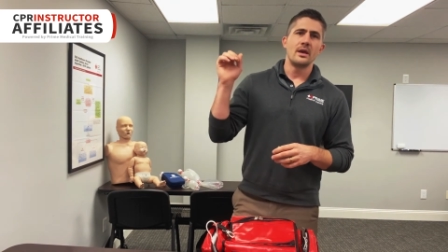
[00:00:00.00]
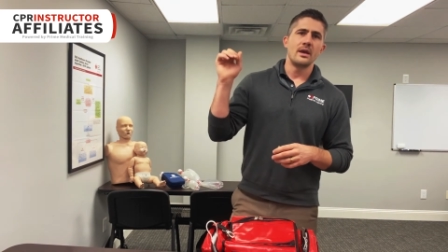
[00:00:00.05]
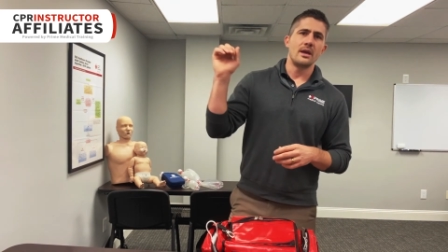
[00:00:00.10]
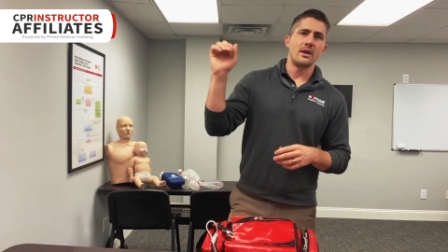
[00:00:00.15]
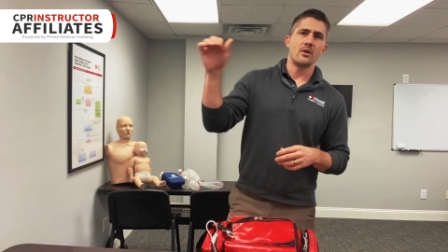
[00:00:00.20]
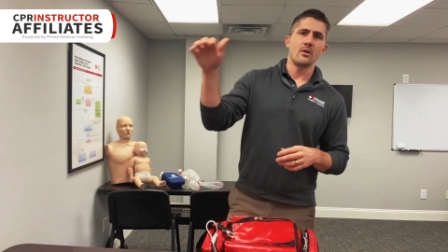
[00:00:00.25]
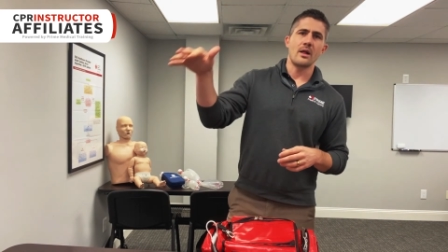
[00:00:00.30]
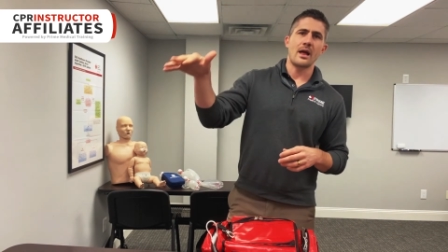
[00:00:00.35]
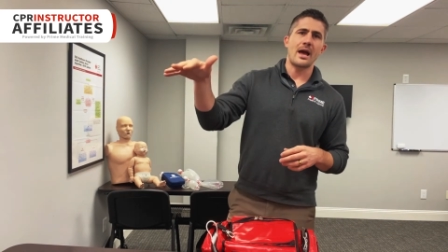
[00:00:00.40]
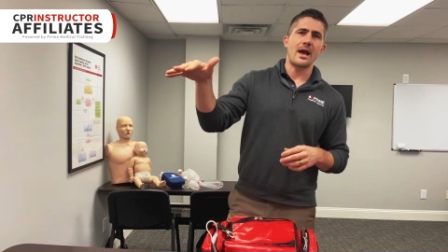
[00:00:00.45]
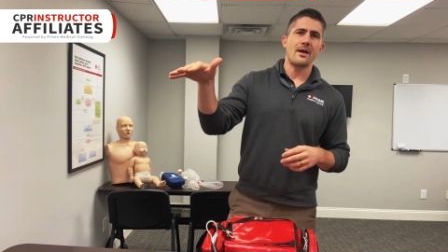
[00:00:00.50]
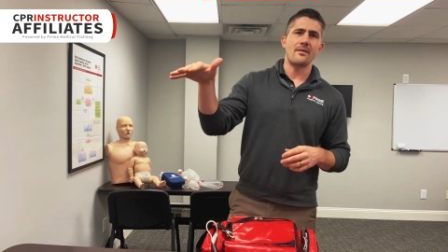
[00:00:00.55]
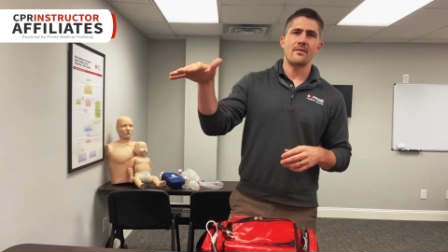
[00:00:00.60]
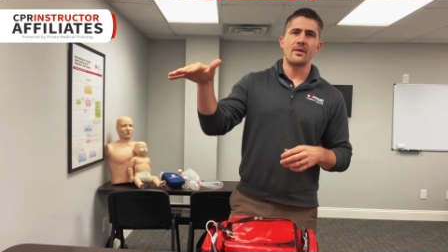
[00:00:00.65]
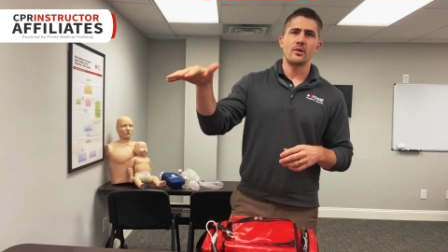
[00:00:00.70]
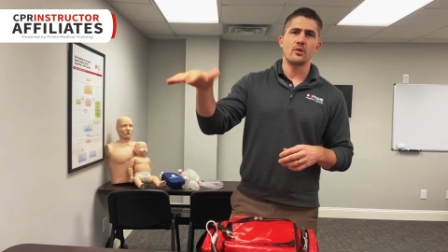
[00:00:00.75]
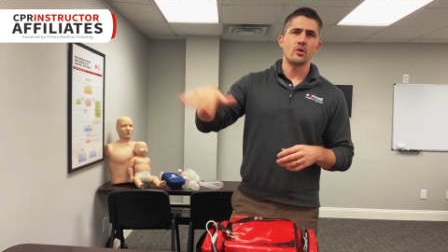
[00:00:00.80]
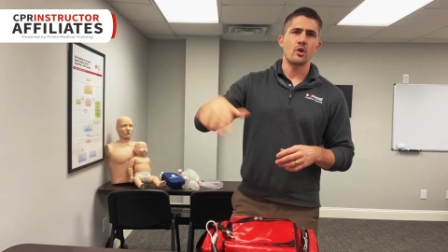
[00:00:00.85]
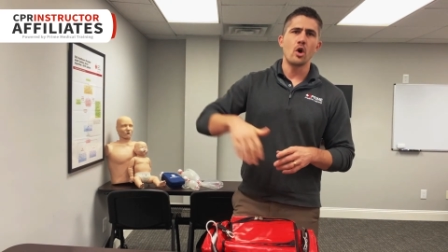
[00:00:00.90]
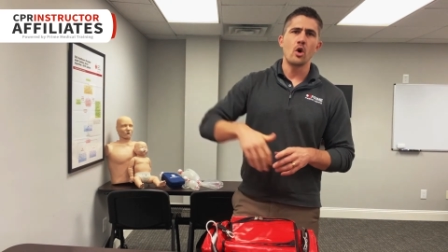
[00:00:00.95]
it'll have a
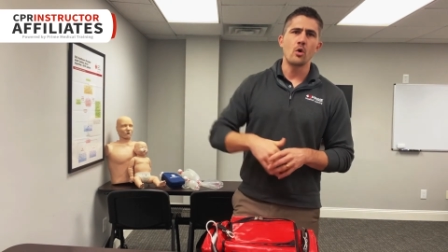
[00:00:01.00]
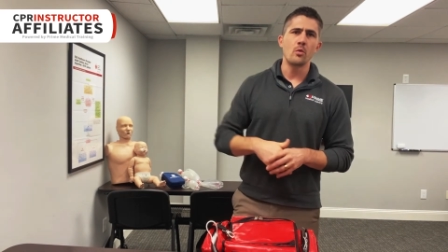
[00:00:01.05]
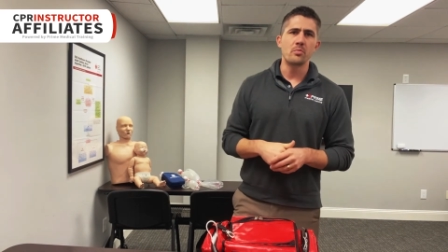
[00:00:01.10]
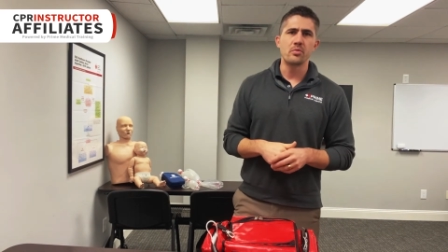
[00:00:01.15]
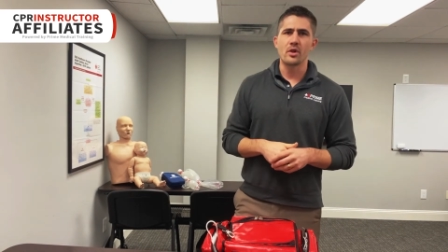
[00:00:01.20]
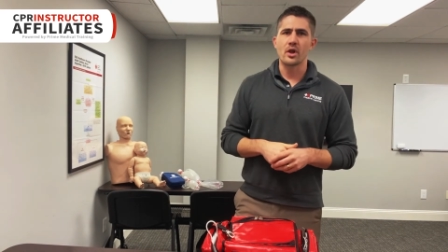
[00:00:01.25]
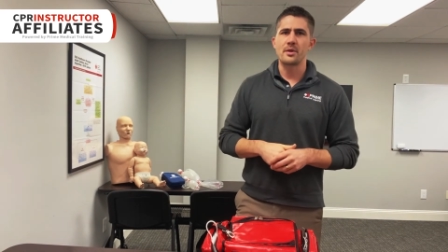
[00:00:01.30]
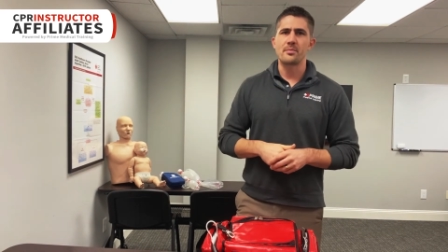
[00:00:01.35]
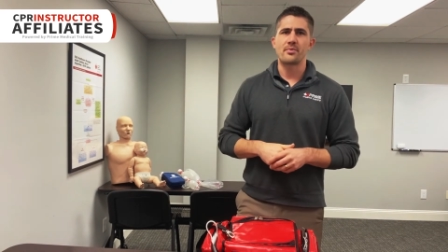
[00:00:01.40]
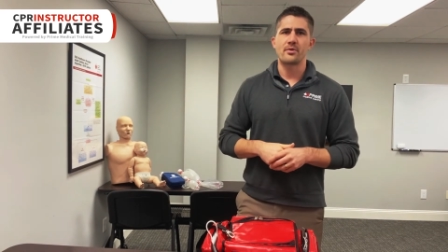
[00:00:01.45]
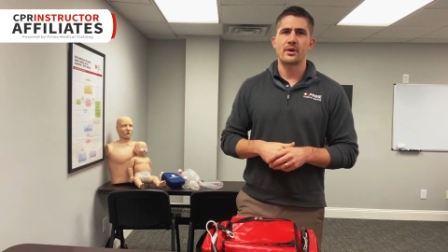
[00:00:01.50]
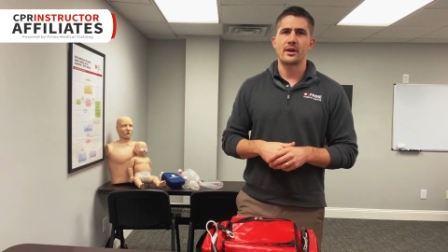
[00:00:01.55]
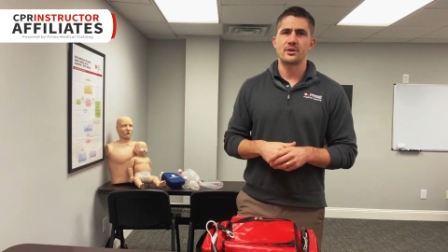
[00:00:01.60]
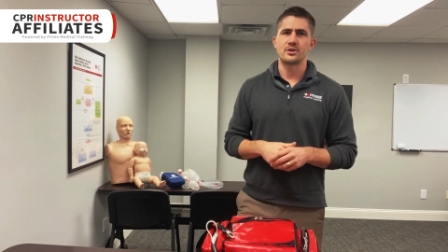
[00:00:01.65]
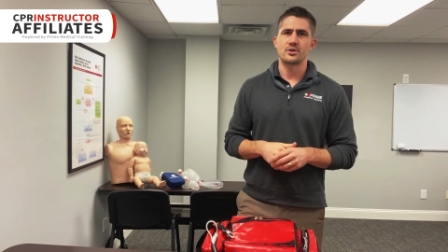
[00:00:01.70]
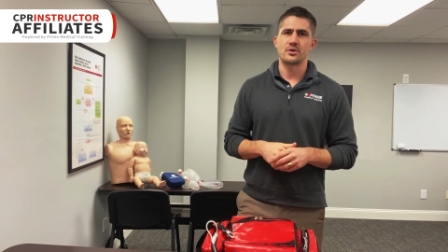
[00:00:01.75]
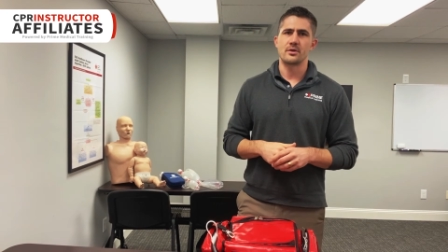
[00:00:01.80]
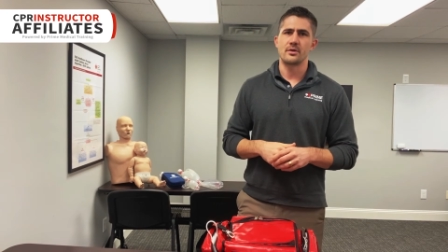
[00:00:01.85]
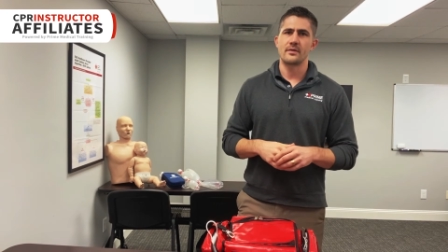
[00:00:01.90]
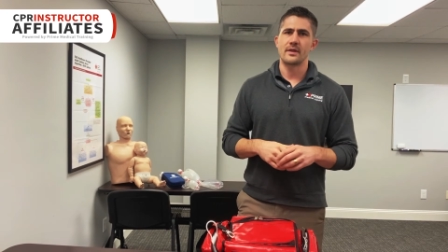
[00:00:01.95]
low blood
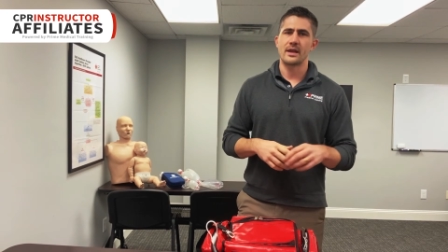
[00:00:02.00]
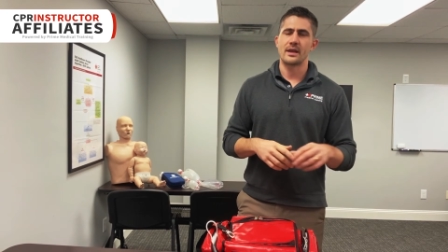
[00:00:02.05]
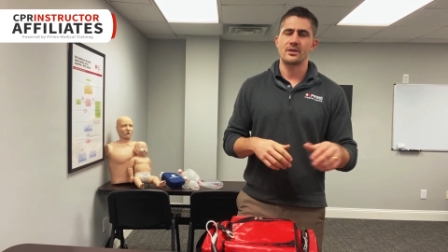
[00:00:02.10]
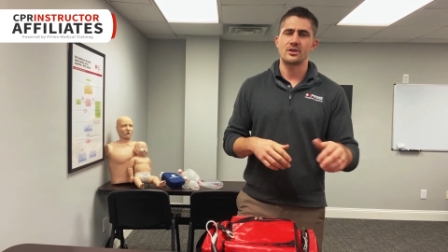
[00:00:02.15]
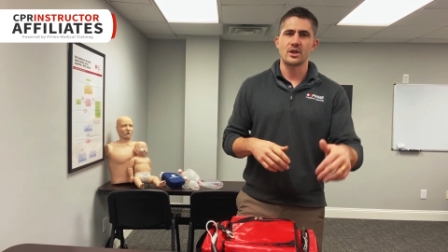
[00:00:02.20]
pressure and they can